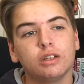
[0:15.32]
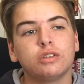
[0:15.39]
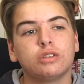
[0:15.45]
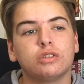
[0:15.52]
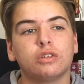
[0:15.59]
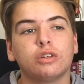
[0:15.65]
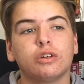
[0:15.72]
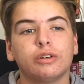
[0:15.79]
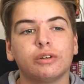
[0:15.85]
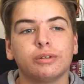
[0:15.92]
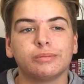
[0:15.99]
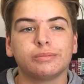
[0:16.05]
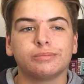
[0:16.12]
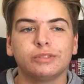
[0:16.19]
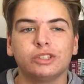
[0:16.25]

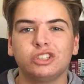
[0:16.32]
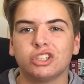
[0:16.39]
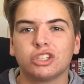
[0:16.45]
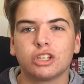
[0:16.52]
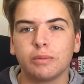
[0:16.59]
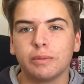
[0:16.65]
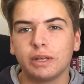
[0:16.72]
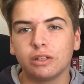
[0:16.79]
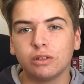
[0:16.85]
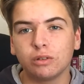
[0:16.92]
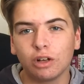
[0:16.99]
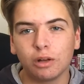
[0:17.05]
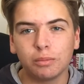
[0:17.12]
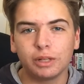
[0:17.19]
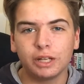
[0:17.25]
So this is just going to be a little
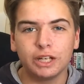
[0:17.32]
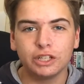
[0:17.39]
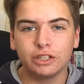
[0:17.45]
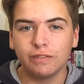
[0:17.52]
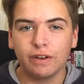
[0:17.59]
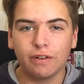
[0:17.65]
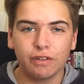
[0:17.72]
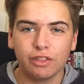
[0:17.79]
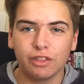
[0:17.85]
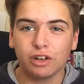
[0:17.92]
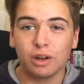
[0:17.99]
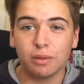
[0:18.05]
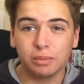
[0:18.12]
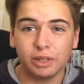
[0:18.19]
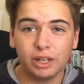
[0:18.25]
compilation of everything
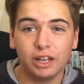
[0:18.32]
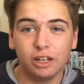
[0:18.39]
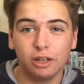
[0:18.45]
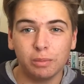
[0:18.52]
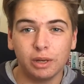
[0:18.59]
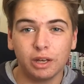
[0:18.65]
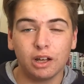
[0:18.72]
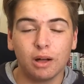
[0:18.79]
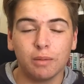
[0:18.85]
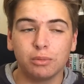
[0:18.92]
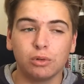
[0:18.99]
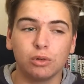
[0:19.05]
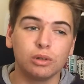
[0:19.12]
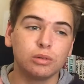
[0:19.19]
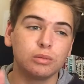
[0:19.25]
that I'm planning to pick up
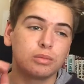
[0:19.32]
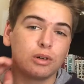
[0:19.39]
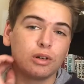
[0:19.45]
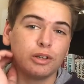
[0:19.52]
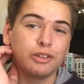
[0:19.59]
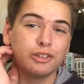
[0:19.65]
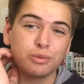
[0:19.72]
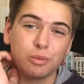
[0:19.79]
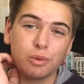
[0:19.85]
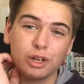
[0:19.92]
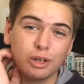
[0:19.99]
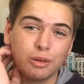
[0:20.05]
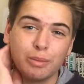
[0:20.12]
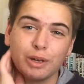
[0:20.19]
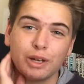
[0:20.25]
or probably just
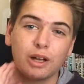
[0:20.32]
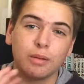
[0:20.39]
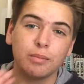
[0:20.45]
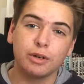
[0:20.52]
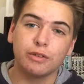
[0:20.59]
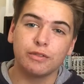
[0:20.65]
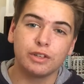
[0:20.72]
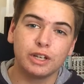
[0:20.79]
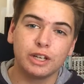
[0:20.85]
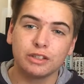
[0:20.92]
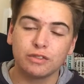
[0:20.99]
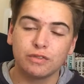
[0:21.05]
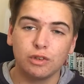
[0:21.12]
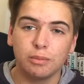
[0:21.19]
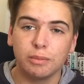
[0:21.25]
wanting to pick up over the
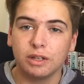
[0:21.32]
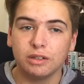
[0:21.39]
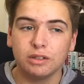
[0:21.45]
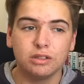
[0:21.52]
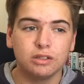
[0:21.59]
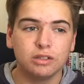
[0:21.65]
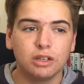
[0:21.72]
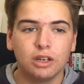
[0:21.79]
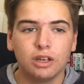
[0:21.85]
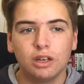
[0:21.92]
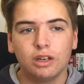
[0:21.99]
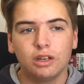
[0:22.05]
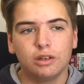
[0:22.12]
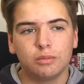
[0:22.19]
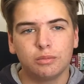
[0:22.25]
next few months,
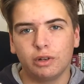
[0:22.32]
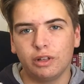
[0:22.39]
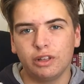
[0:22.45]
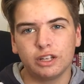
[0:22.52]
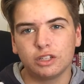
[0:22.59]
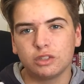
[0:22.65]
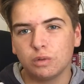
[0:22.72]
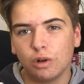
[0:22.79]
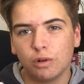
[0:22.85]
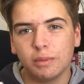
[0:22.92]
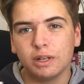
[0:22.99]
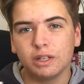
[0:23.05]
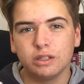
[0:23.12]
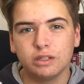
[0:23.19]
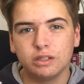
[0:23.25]
probably the next 12
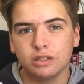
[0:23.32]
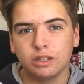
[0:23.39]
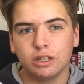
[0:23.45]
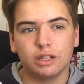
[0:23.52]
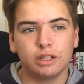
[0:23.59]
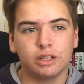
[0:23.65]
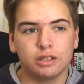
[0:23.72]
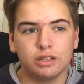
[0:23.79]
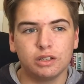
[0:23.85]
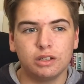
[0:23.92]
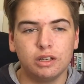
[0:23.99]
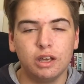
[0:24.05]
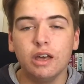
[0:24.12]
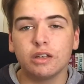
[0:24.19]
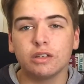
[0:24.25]
months, and
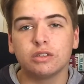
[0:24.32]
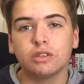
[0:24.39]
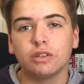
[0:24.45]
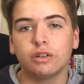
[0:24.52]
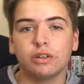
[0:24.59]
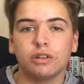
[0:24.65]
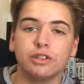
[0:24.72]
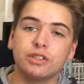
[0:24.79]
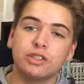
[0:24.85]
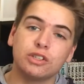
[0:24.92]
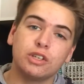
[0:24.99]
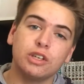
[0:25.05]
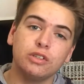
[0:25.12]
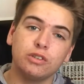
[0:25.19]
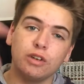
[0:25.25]
yeah, so let's
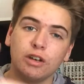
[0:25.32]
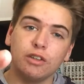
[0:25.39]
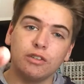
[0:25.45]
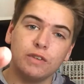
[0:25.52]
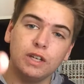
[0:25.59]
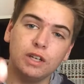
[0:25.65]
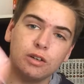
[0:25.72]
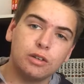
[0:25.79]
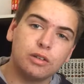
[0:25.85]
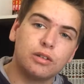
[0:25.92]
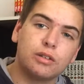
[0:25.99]
just get straight into this video.